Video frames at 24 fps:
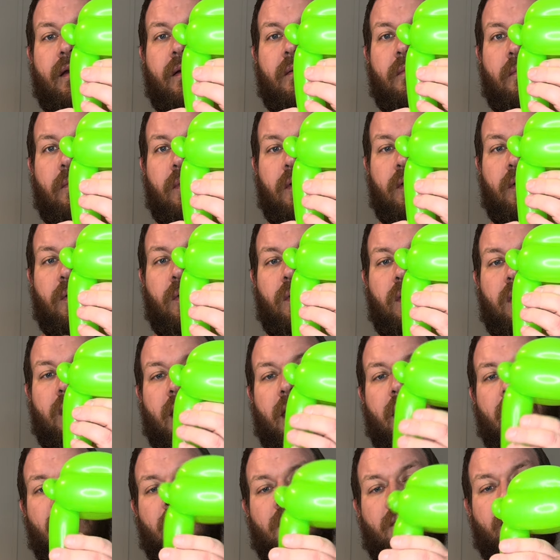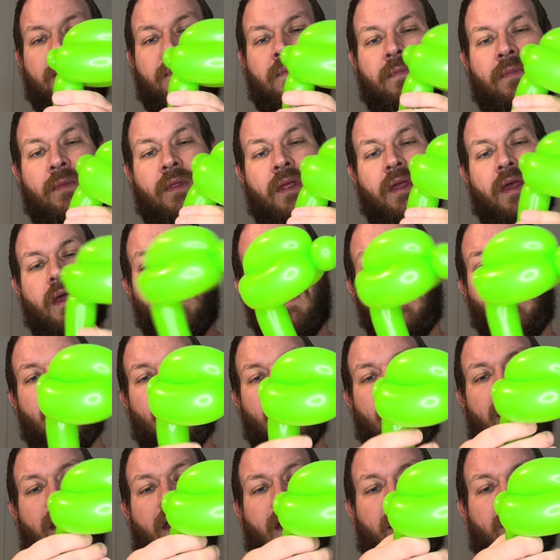balloon down,
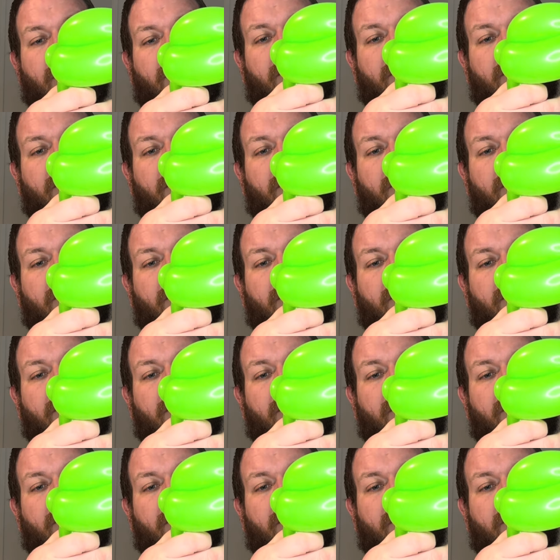and I